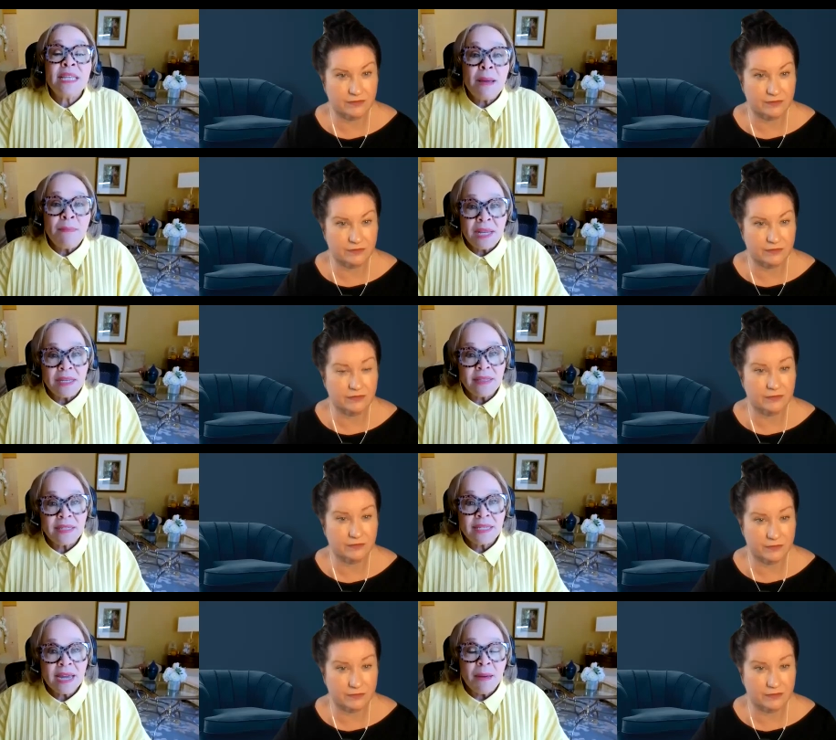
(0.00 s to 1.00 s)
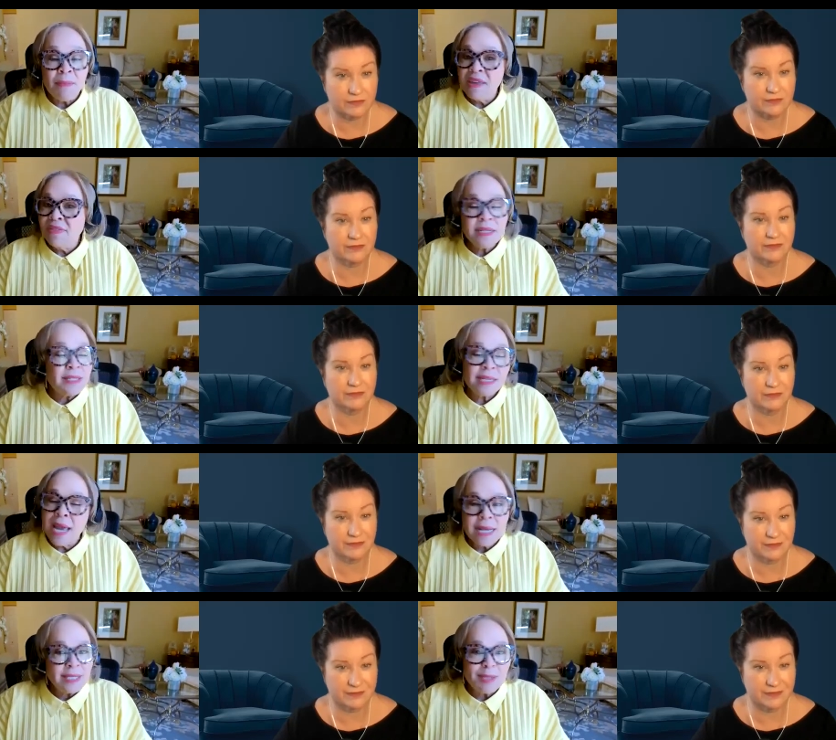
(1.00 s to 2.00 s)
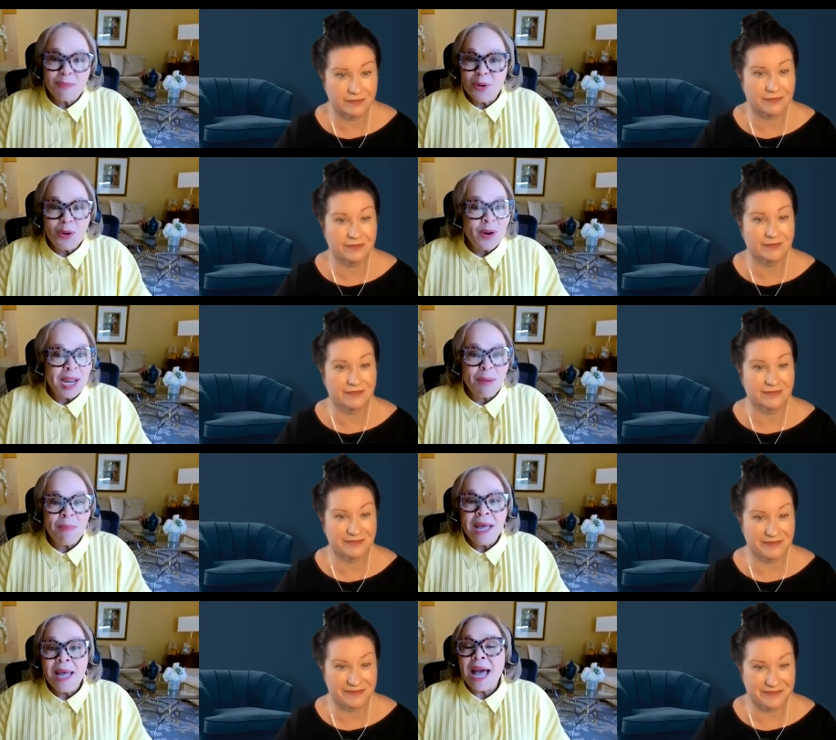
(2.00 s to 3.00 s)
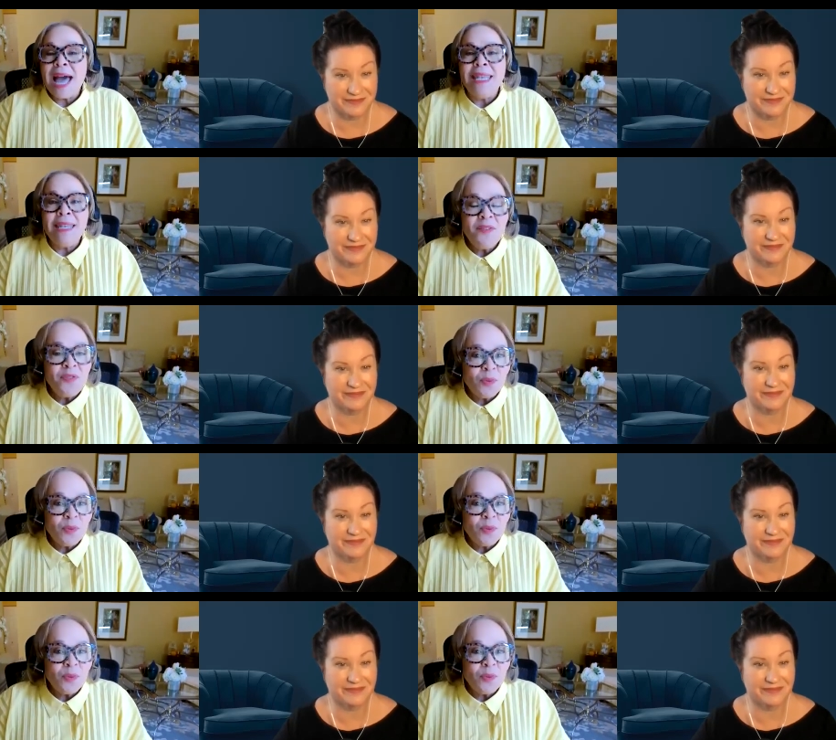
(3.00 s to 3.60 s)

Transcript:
Speaker 1: that I made at this time. But I think it's an excellent program. I love